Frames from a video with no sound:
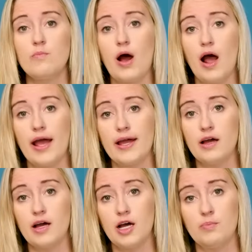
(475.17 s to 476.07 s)
by
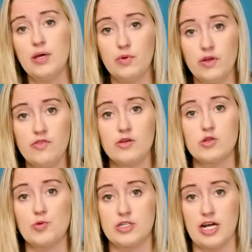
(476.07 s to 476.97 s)
people in
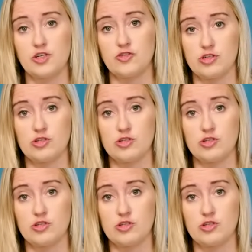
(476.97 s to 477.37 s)
those protectionist